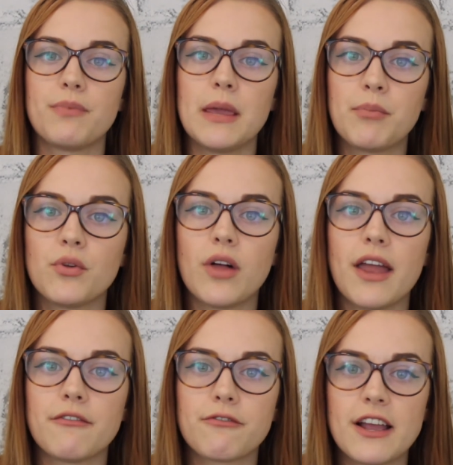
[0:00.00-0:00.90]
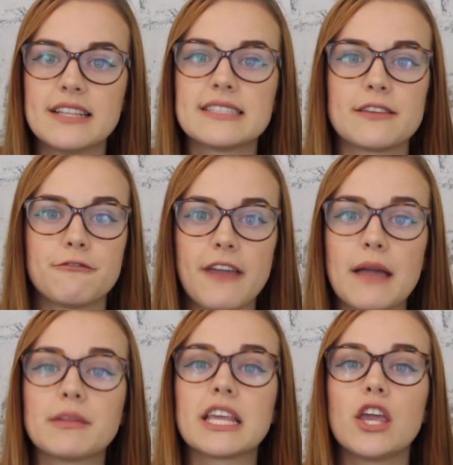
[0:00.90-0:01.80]
people and friends and
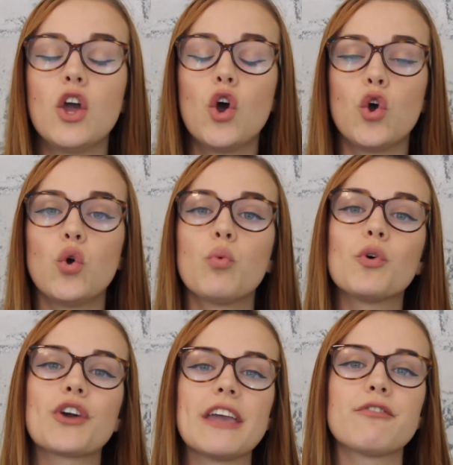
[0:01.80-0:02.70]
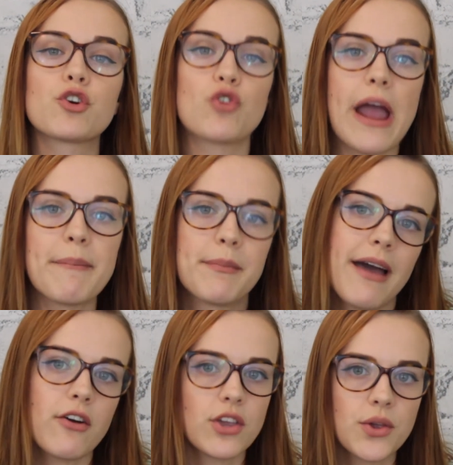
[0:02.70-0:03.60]
family who will give a crap
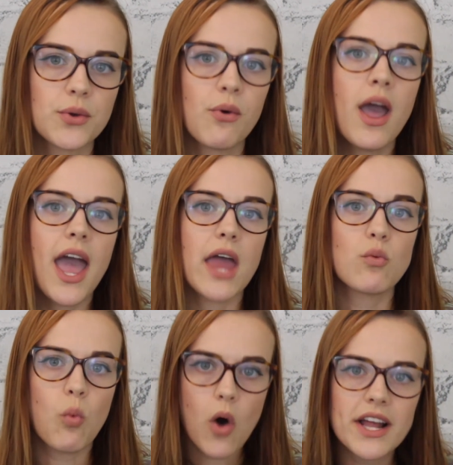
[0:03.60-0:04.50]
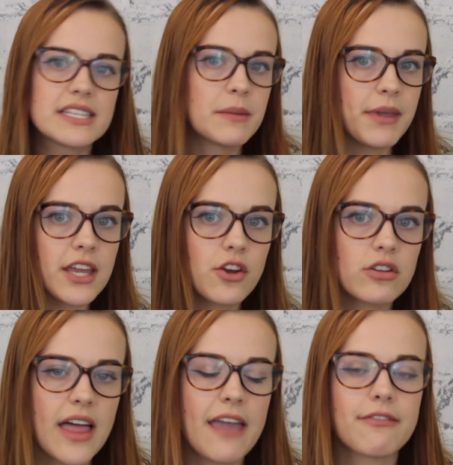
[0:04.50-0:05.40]
about you and want to be in
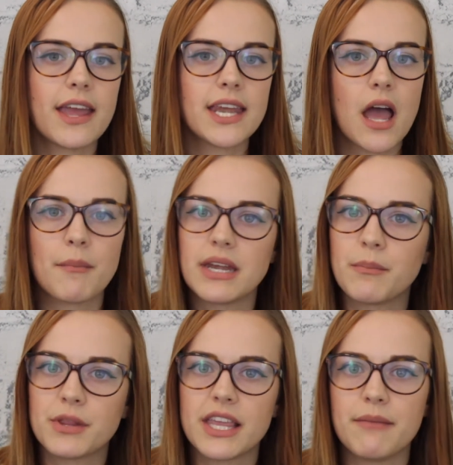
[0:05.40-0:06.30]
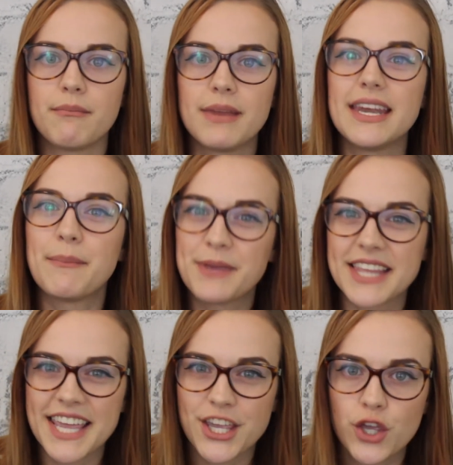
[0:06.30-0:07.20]
your life and not
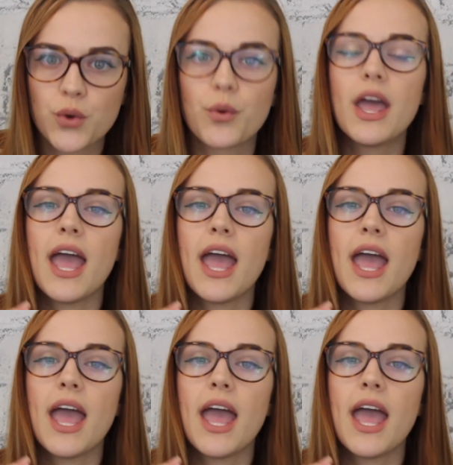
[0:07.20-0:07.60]
manipulate you